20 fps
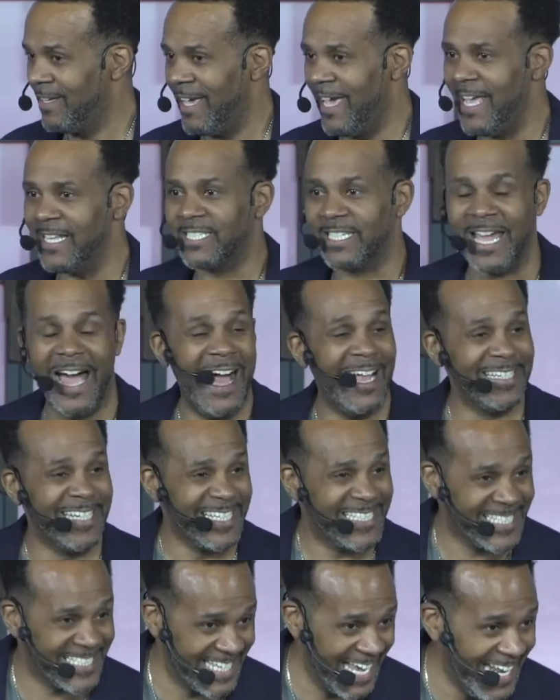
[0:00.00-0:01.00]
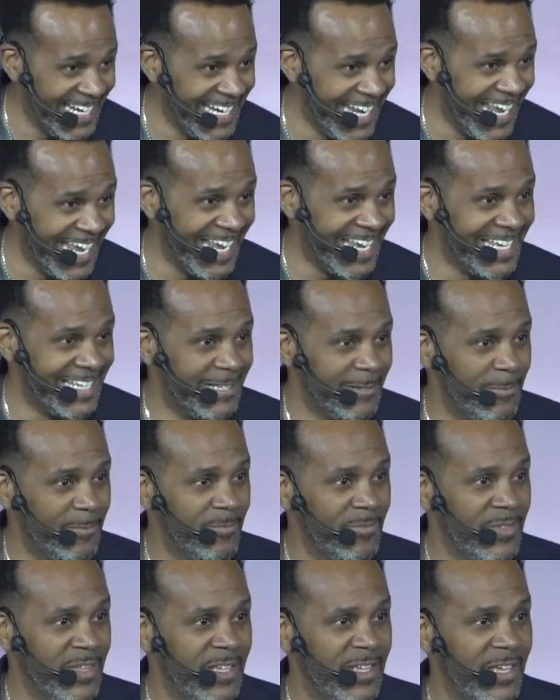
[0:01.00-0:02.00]
it's condescending,
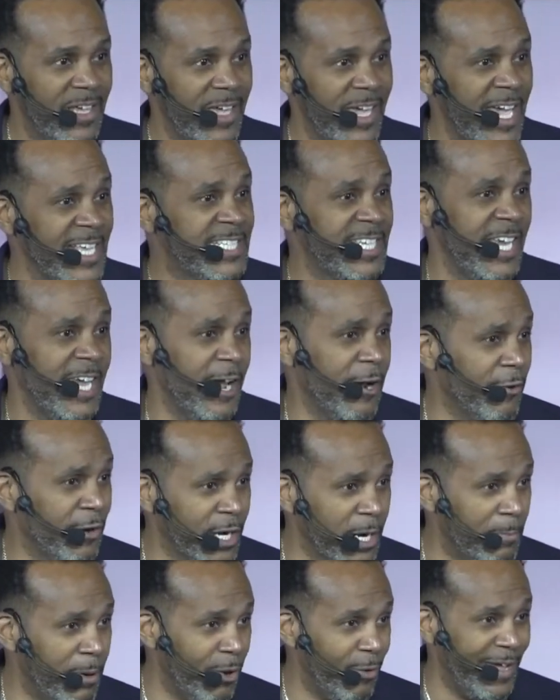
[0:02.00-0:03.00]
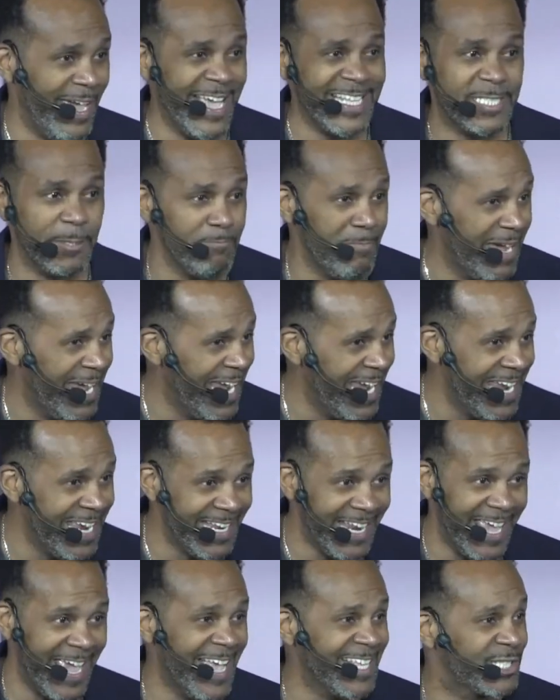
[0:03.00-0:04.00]
it's irritable, it's
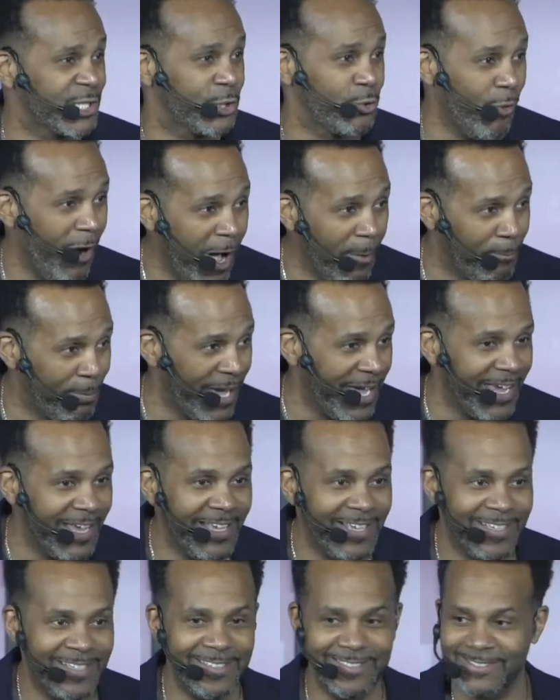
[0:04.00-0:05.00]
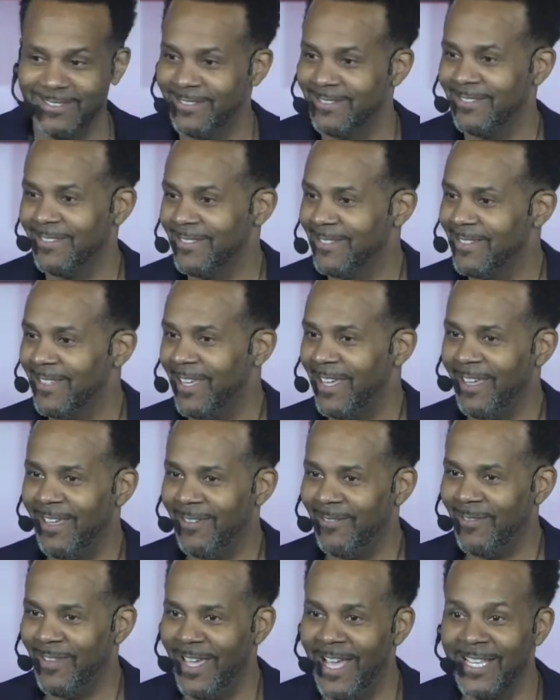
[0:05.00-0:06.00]
mean, it's grumpy.
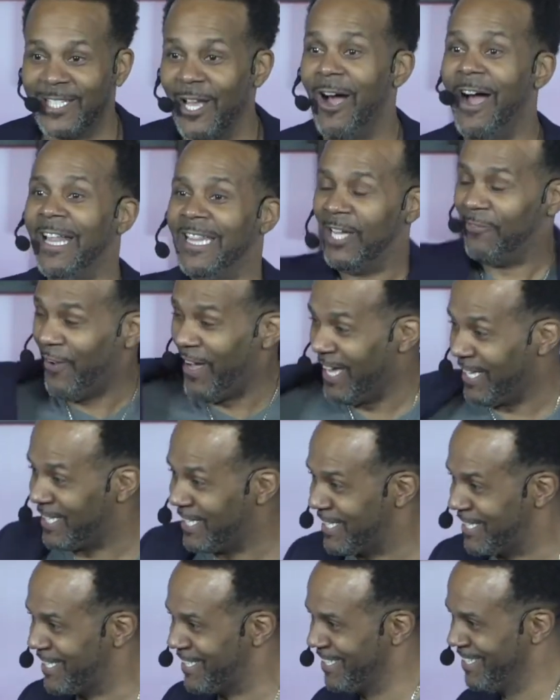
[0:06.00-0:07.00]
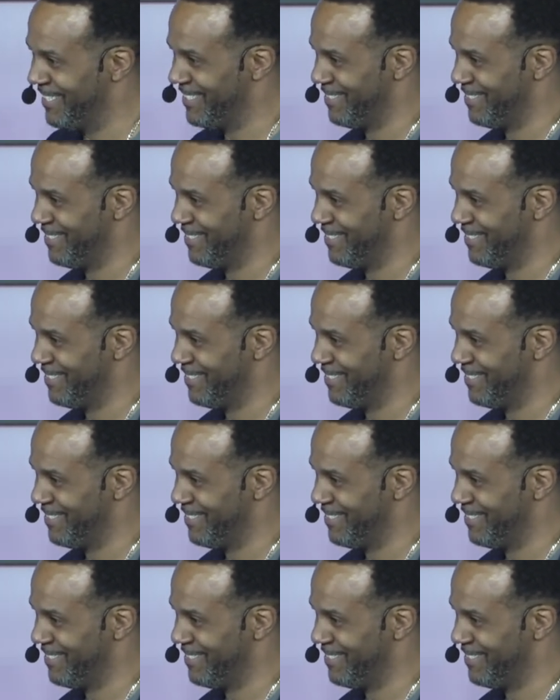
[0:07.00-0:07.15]
It's all of us.